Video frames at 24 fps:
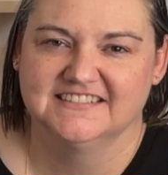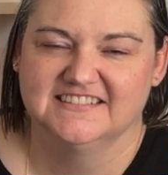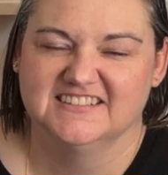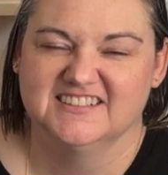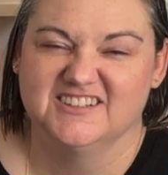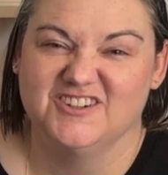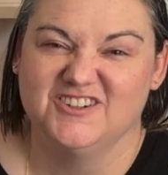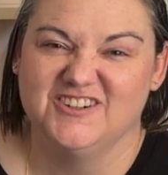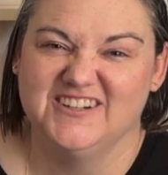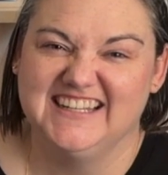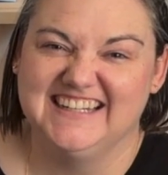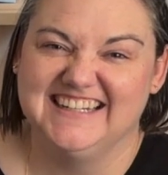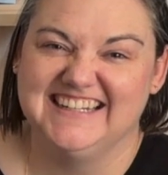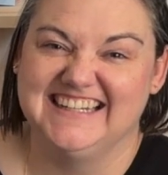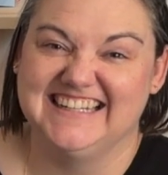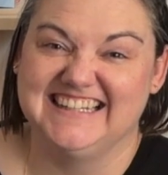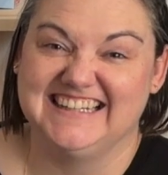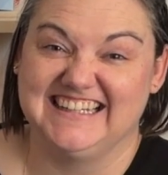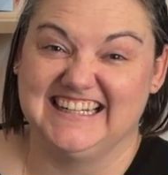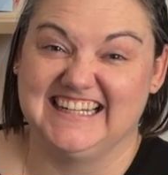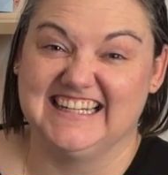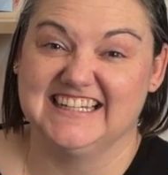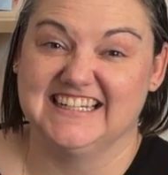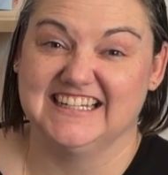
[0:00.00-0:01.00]
Go ahead and hit
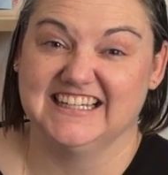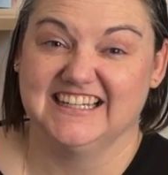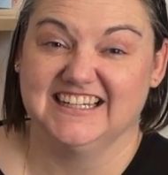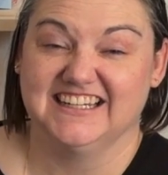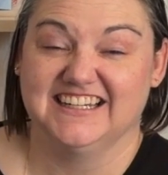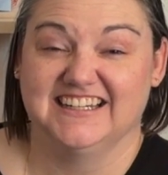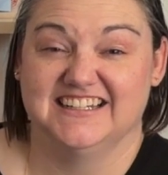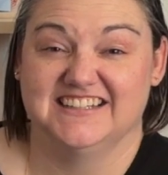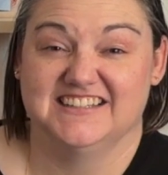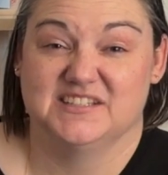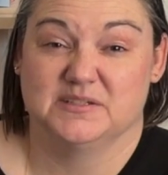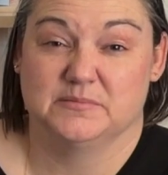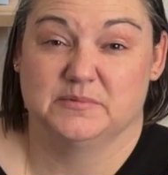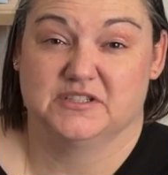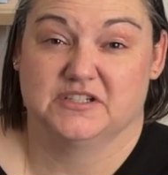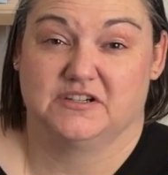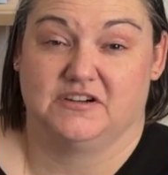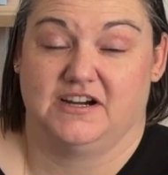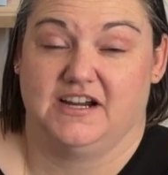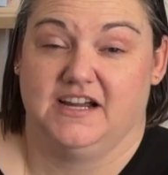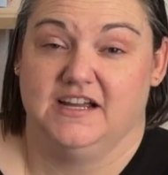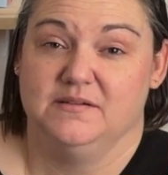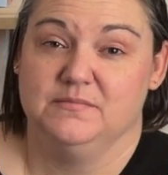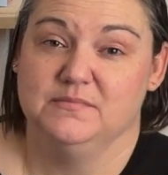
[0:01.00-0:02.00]
like and
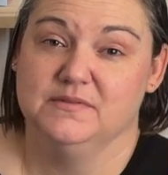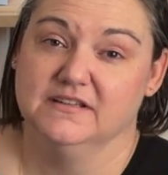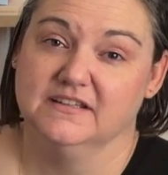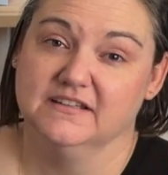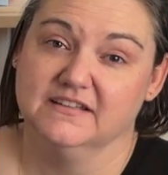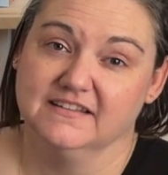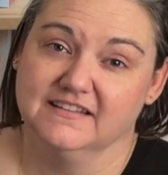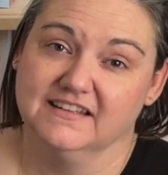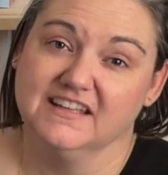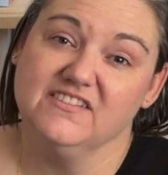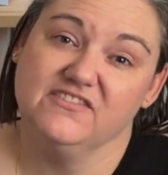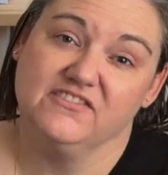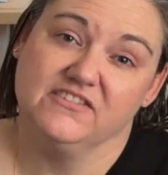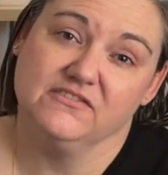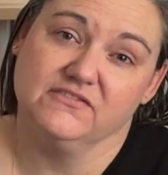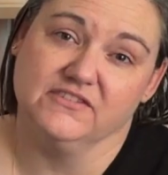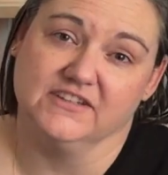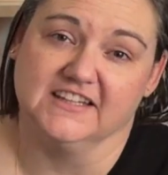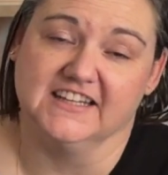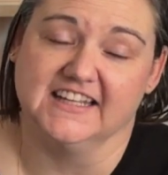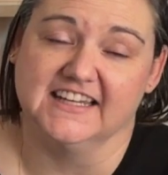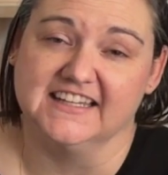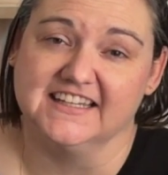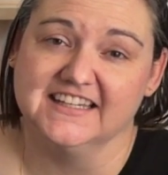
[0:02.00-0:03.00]
subscribe if you
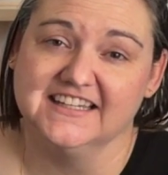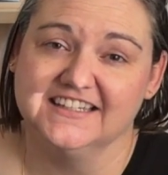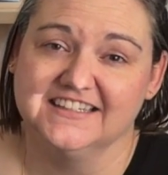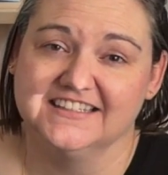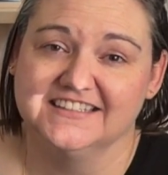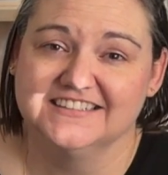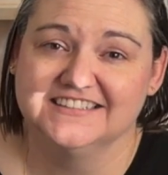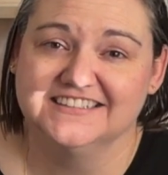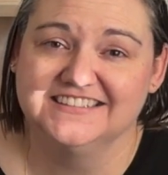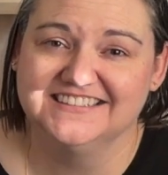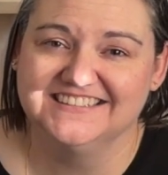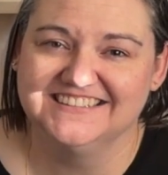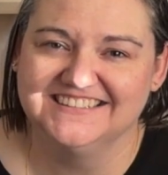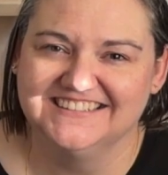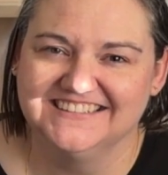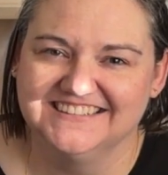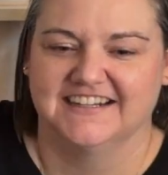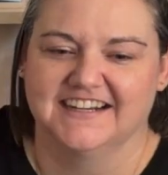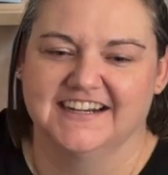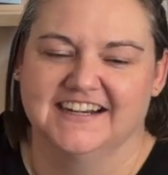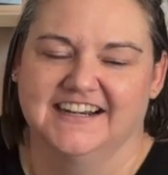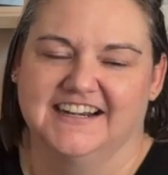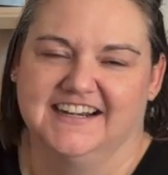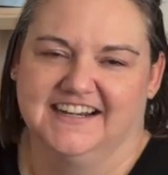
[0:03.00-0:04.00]
feel like it.
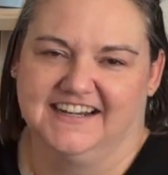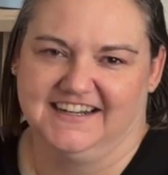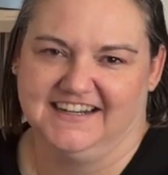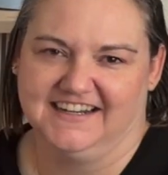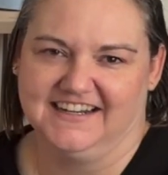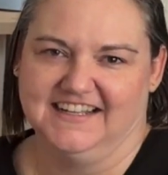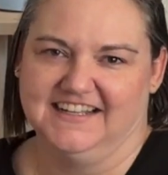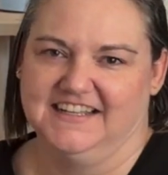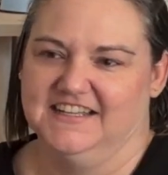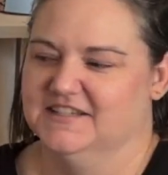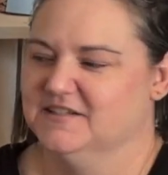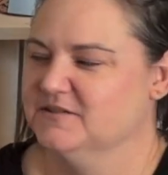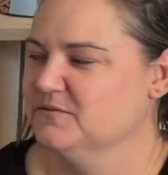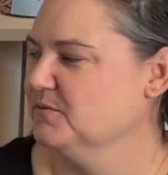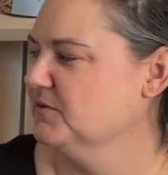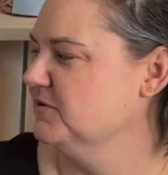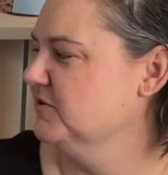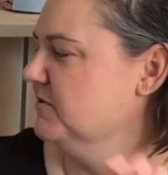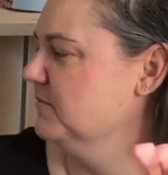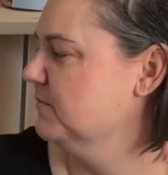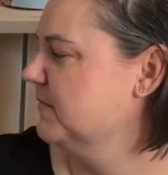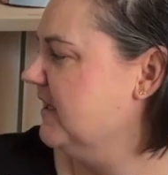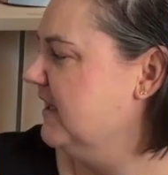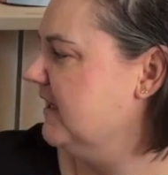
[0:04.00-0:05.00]
I guess we'll
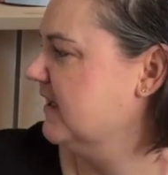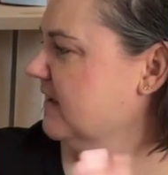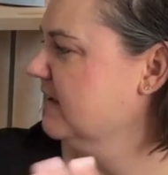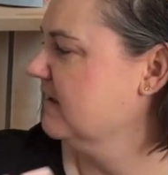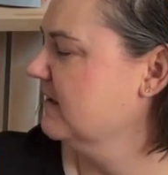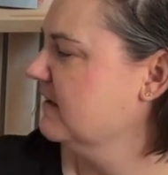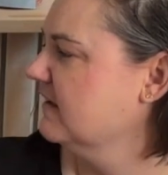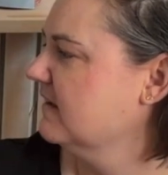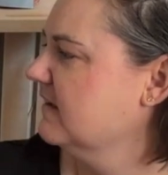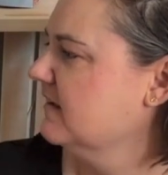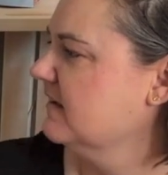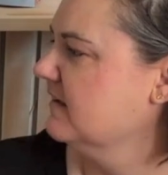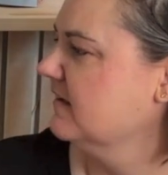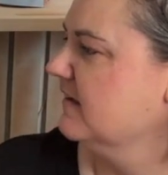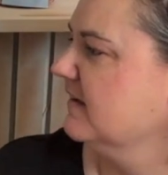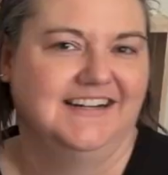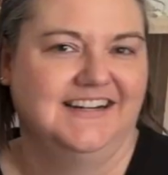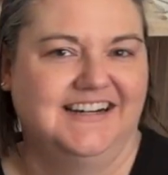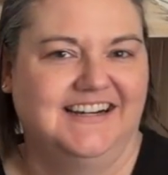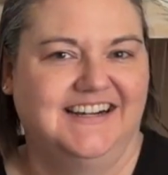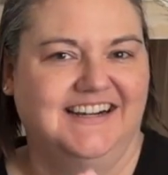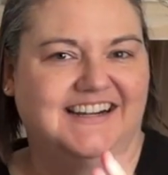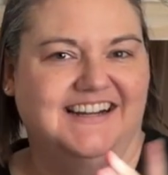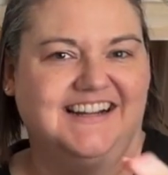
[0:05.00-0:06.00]
do my
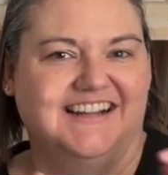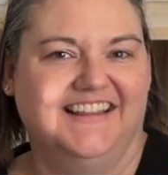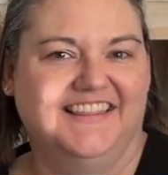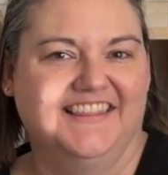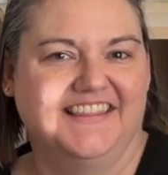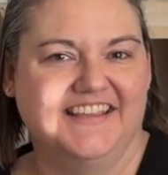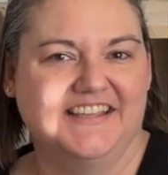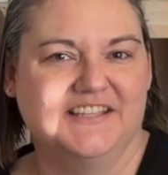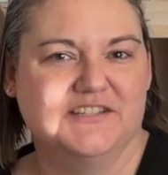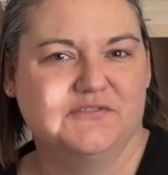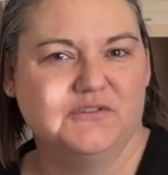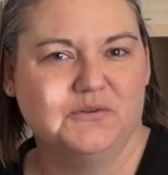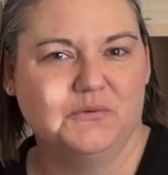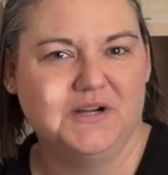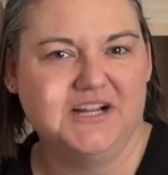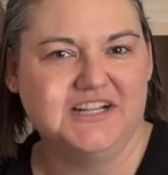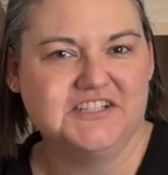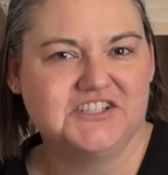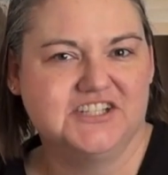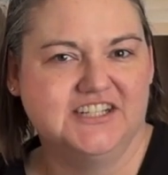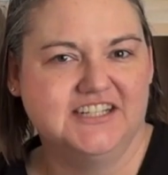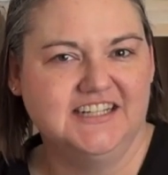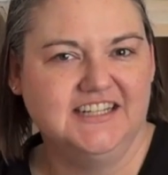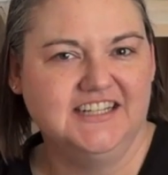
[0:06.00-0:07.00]
thanks for
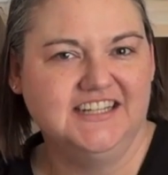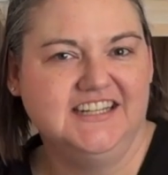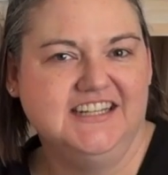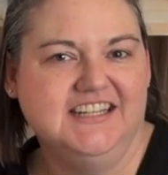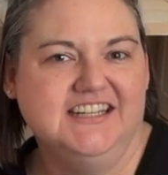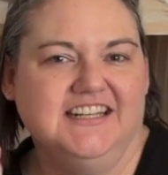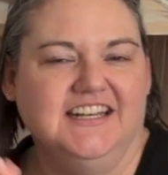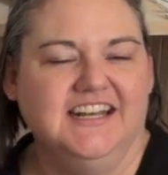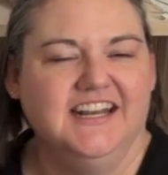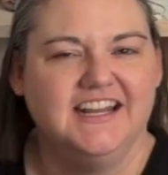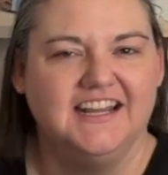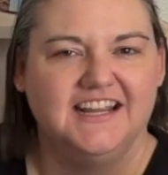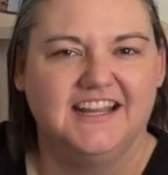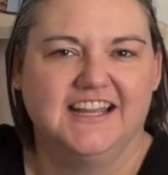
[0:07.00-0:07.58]
watching.